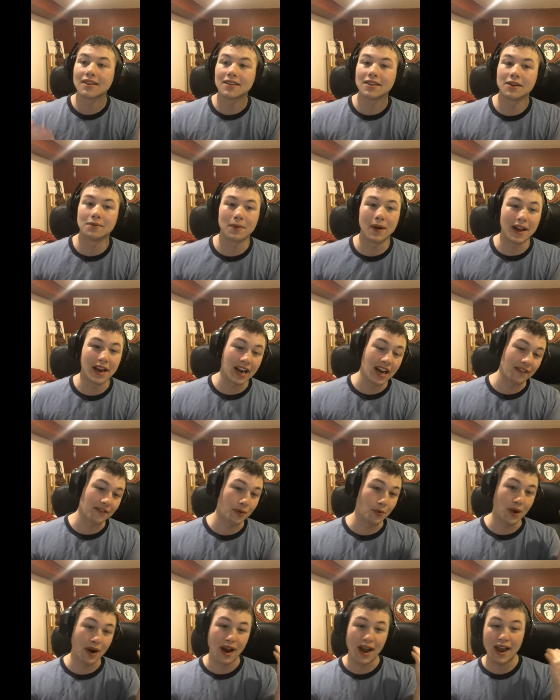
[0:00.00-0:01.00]
you're probably gonna have
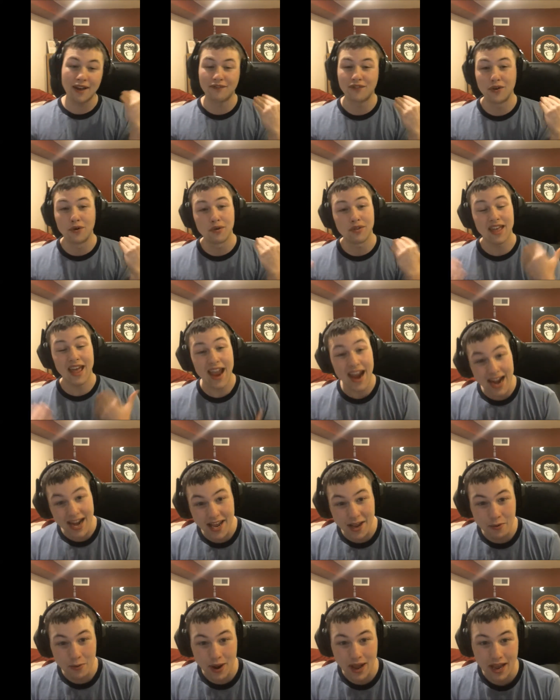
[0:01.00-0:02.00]
to wear headphones
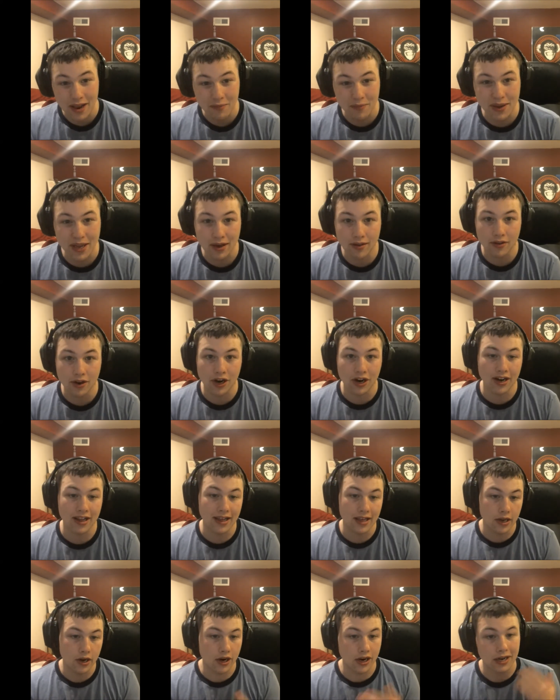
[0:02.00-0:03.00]
anyway because you're
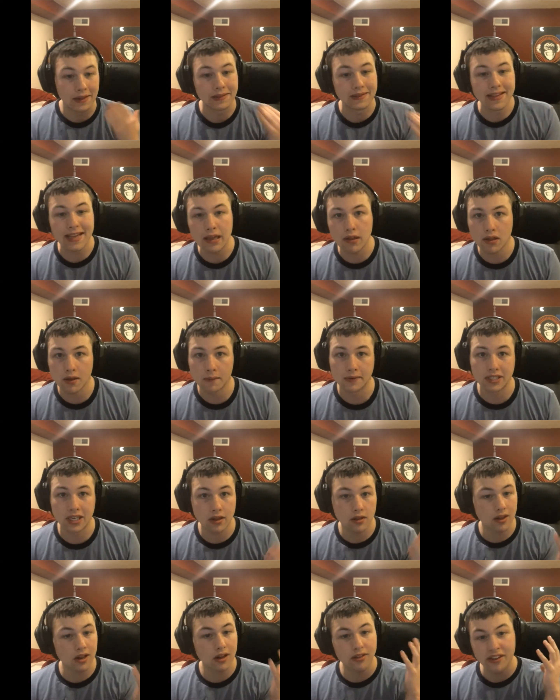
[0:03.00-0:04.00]
gonna leak so much
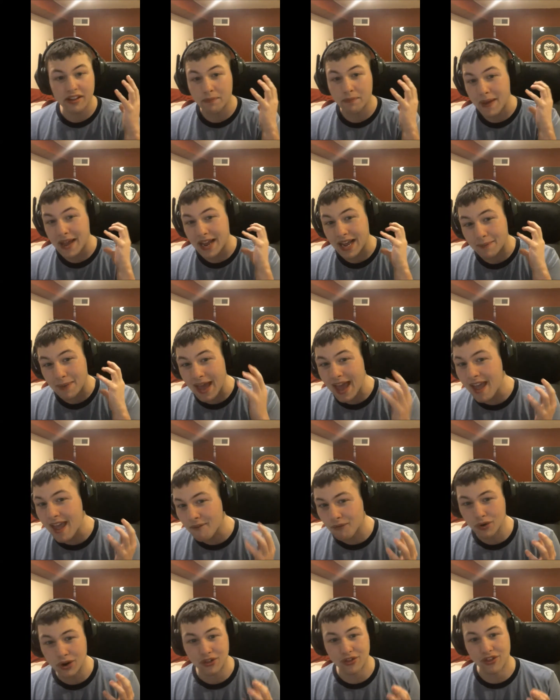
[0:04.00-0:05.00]
because these things pick up
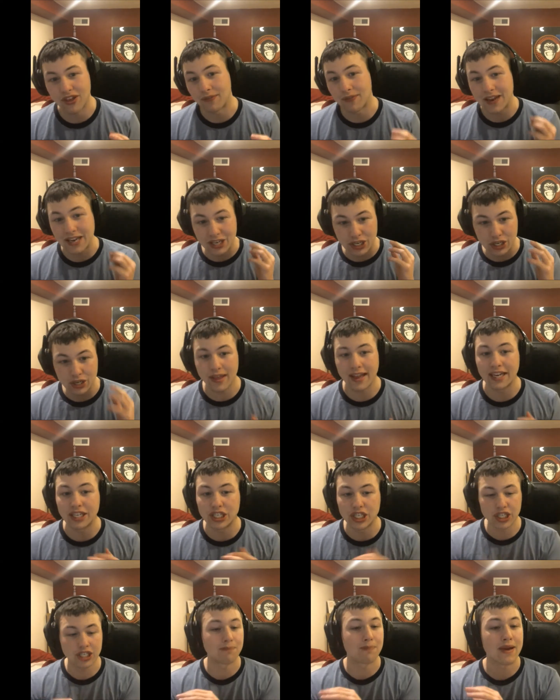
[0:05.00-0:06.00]
everything. They
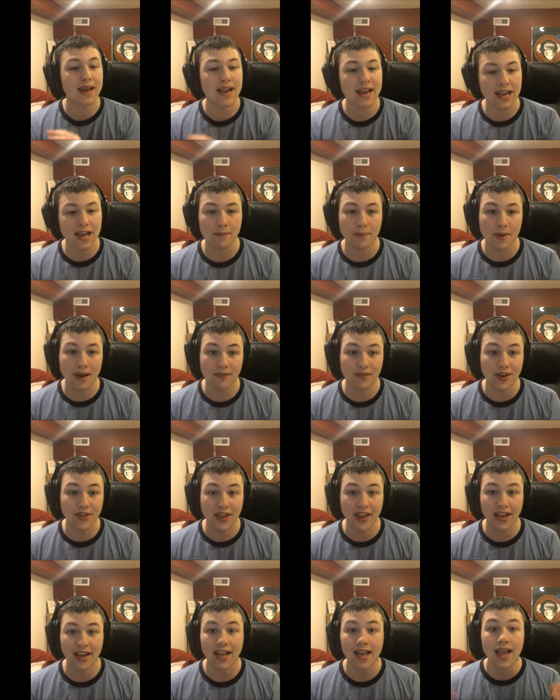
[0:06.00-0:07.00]
just pick up
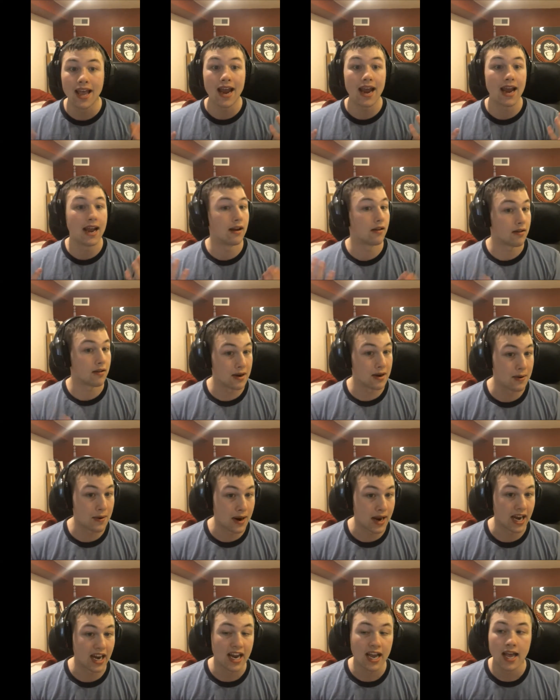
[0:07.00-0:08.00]
everything, and it's
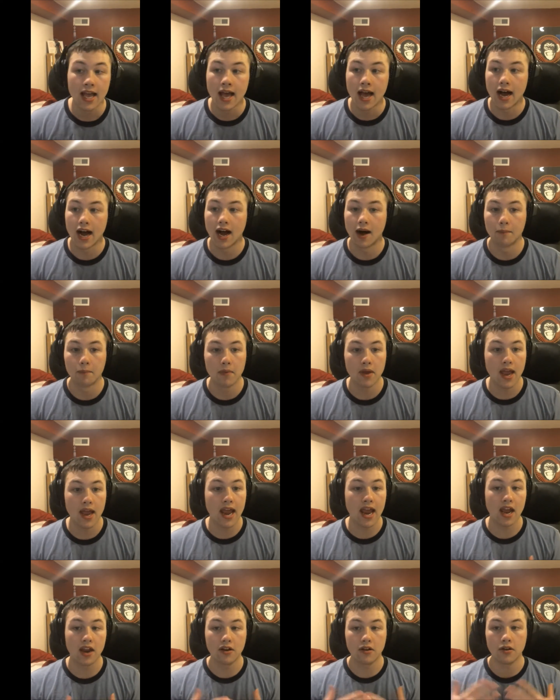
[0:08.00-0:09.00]
annoying.
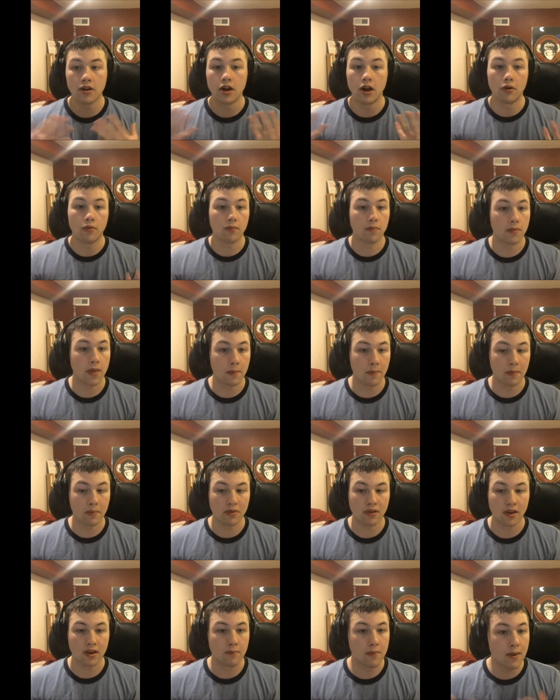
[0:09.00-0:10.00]
And you know, that may be
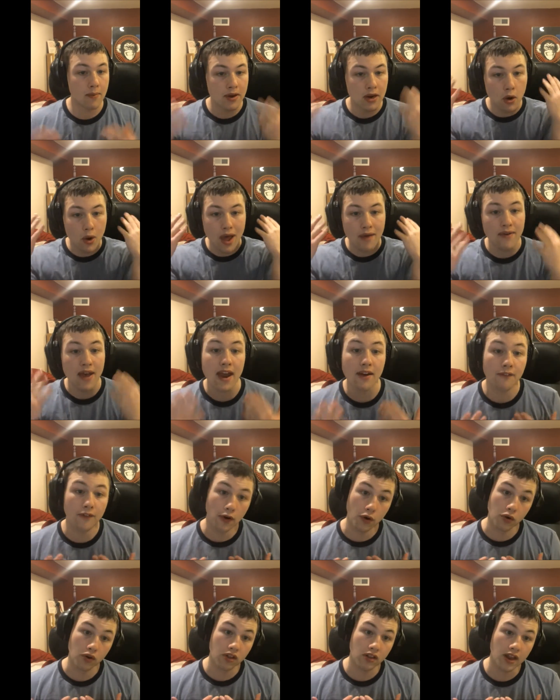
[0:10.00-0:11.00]
saying maybe you don't have
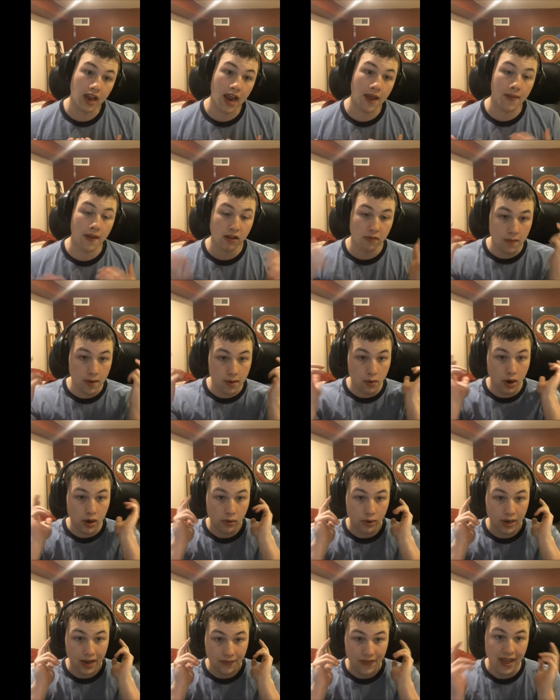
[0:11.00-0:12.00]
headphones, and that's maybe why you
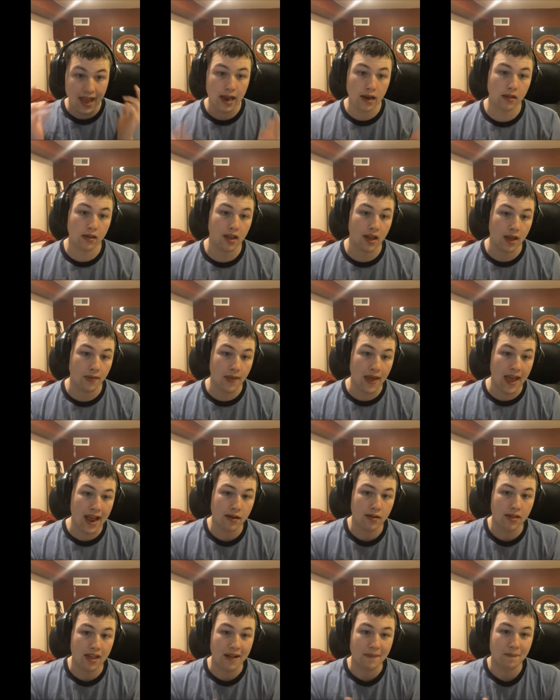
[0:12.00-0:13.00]
want to get the
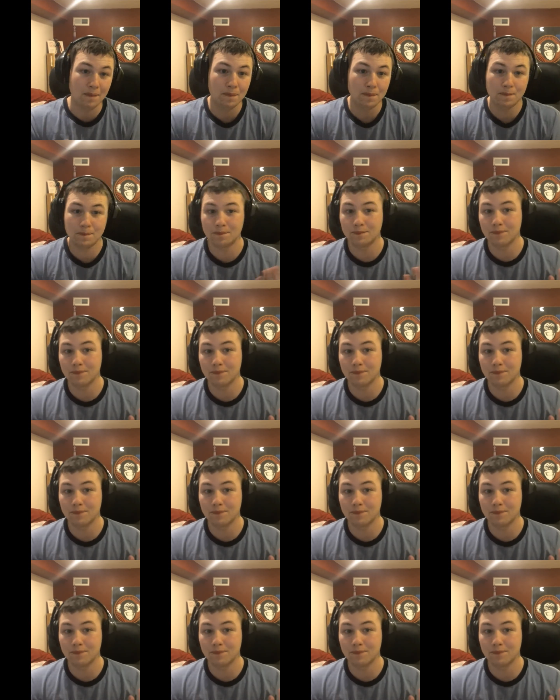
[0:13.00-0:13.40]
headset.